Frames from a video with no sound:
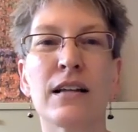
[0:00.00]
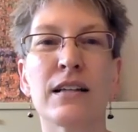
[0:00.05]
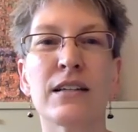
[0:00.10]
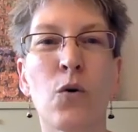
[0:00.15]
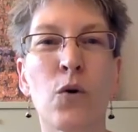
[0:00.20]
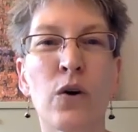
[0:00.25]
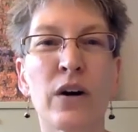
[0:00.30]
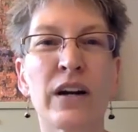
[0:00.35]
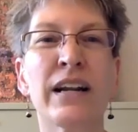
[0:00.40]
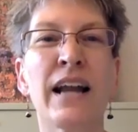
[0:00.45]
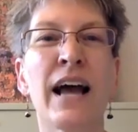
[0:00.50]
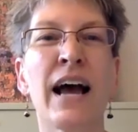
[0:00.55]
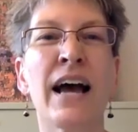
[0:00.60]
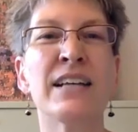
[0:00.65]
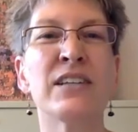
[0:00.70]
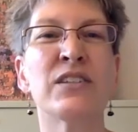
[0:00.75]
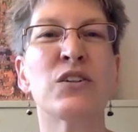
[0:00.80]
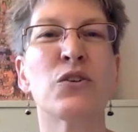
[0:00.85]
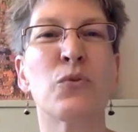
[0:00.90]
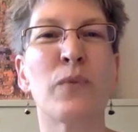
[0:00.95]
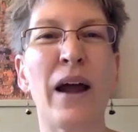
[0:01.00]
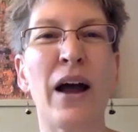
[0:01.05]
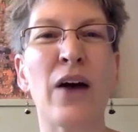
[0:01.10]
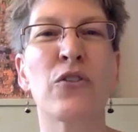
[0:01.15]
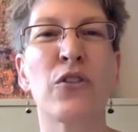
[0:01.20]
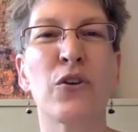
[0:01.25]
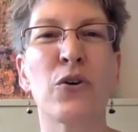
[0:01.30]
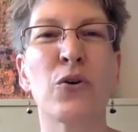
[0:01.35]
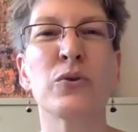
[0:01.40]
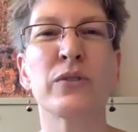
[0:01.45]
organized around
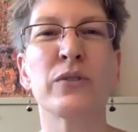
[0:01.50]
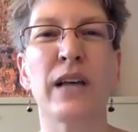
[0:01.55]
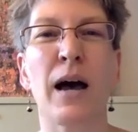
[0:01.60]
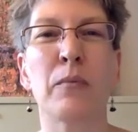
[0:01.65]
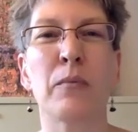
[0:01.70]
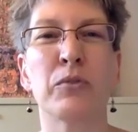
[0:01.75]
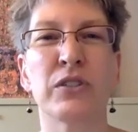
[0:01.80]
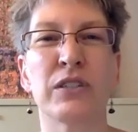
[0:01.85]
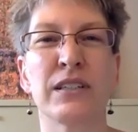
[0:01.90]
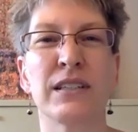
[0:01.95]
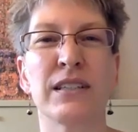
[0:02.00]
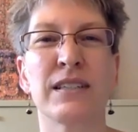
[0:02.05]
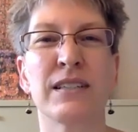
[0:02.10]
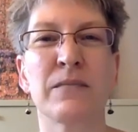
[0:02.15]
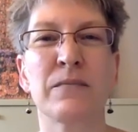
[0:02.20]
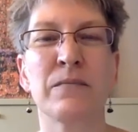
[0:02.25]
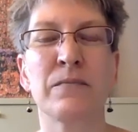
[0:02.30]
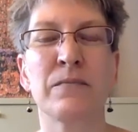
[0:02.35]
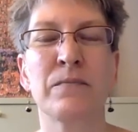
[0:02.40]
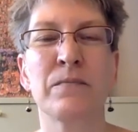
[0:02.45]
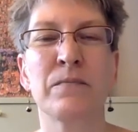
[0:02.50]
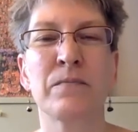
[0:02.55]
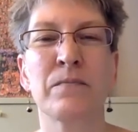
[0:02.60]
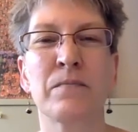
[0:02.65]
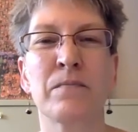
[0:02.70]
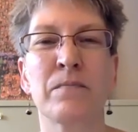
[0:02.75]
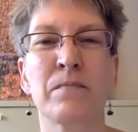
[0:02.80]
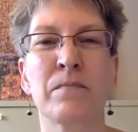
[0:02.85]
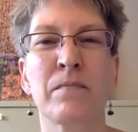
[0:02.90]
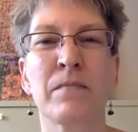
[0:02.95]
those options.
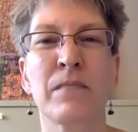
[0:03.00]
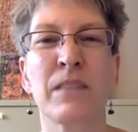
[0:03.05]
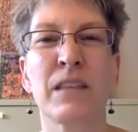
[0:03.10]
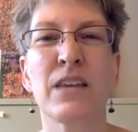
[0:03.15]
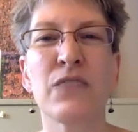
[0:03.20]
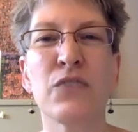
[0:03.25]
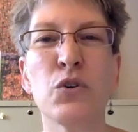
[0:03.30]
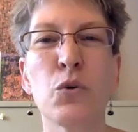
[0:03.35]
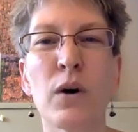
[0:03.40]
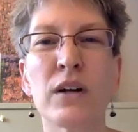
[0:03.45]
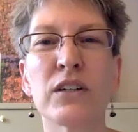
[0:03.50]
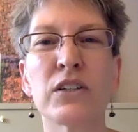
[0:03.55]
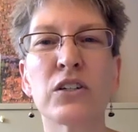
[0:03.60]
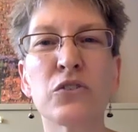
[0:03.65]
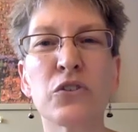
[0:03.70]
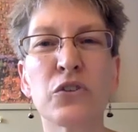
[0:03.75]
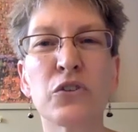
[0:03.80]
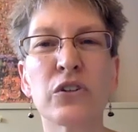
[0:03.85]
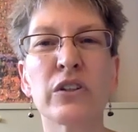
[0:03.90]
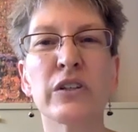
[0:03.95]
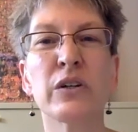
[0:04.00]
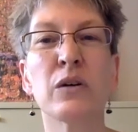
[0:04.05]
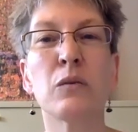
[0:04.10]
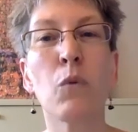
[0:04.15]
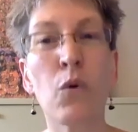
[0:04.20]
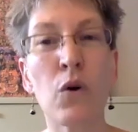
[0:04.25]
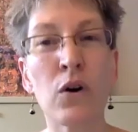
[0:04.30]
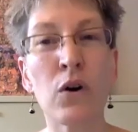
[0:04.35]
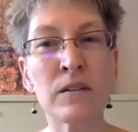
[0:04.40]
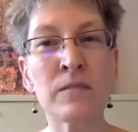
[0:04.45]
If you want to learn a little
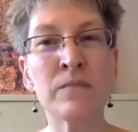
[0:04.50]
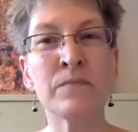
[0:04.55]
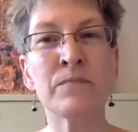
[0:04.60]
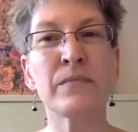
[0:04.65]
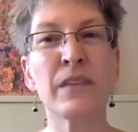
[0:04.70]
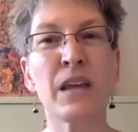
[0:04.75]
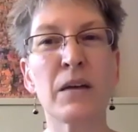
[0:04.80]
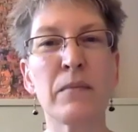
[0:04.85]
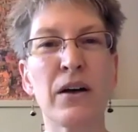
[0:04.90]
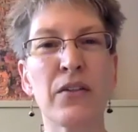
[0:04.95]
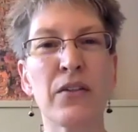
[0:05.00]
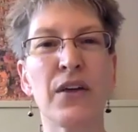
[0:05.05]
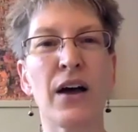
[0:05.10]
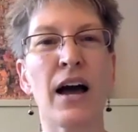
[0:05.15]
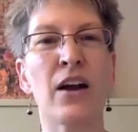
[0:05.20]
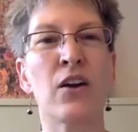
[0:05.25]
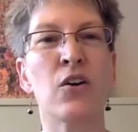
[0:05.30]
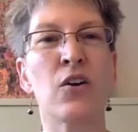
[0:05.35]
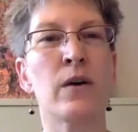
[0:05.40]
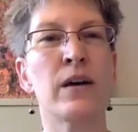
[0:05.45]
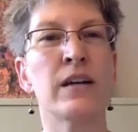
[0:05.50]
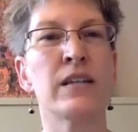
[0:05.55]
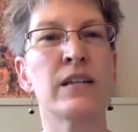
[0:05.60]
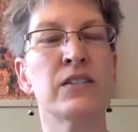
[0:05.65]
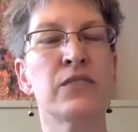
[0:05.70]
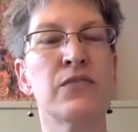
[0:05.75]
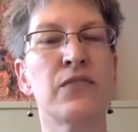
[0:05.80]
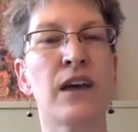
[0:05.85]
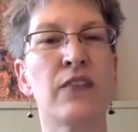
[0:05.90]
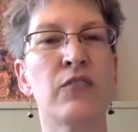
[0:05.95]
more about the IRS
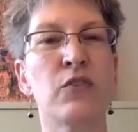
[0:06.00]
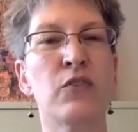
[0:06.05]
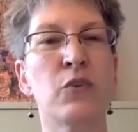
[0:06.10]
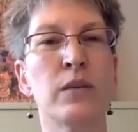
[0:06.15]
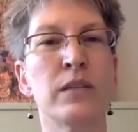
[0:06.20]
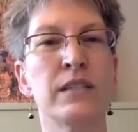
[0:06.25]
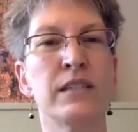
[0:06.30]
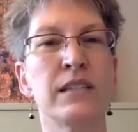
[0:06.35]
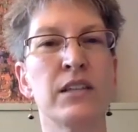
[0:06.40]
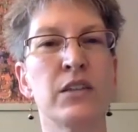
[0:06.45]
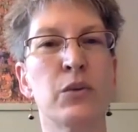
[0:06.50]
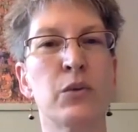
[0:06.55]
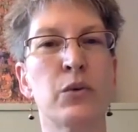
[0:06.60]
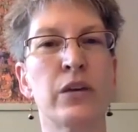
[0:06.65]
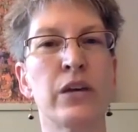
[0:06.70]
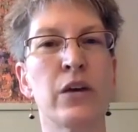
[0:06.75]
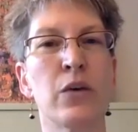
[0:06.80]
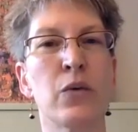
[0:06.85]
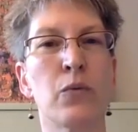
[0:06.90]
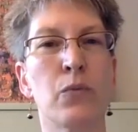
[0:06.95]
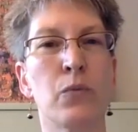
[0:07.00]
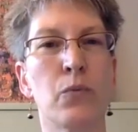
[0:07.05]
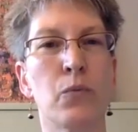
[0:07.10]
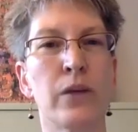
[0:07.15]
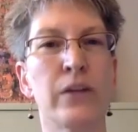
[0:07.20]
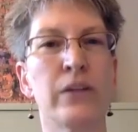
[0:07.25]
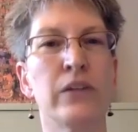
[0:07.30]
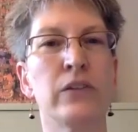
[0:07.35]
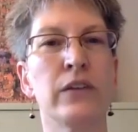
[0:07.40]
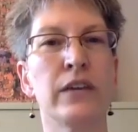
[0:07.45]
501c3
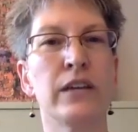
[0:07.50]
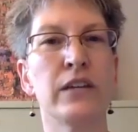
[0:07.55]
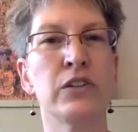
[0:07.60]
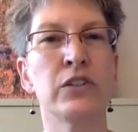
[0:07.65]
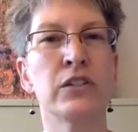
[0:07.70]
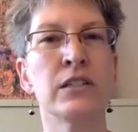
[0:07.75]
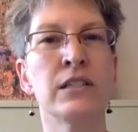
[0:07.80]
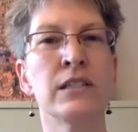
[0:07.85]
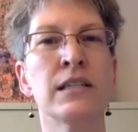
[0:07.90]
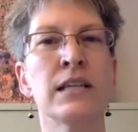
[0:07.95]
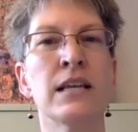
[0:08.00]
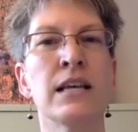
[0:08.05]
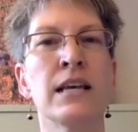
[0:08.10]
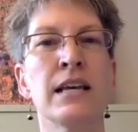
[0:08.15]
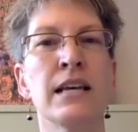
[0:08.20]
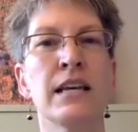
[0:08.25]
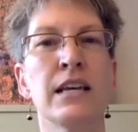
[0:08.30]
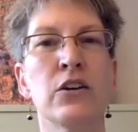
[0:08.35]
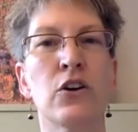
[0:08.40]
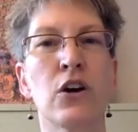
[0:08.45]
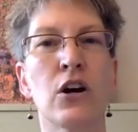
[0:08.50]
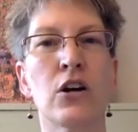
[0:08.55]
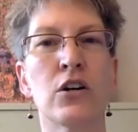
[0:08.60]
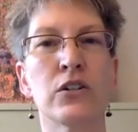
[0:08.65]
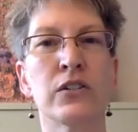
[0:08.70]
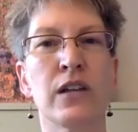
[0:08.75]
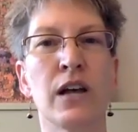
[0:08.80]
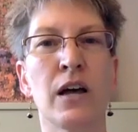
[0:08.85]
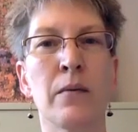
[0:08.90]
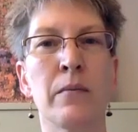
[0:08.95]
regulations, here are
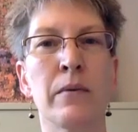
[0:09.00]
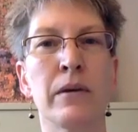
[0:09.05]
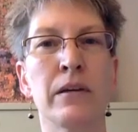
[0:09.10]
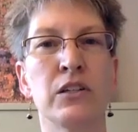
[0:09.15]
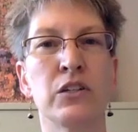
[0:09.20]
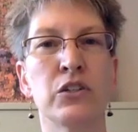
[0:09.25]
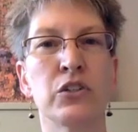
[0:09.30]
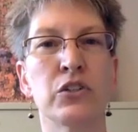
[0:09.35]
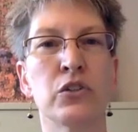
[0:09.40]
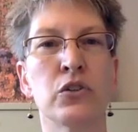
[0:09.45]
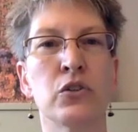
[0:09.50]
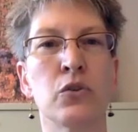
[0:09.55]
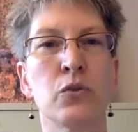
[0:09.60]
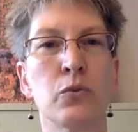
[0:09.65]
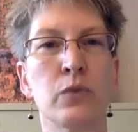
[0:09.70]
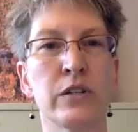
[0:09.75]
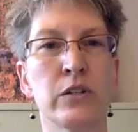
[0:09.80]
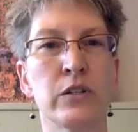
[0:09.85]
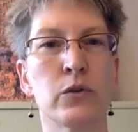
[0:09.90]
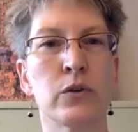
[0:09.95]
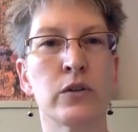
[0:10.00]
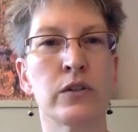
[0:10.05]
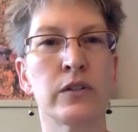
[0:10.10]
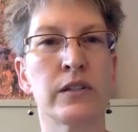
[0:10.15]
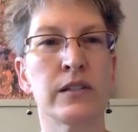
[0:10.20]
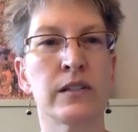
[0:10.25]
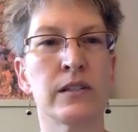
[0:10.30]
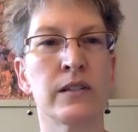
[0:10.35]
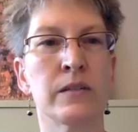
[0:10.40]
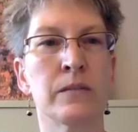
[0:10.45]
some additional
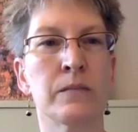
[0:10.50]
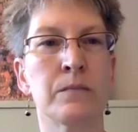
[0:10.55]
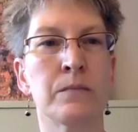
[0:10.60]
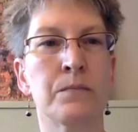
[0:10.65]
resources.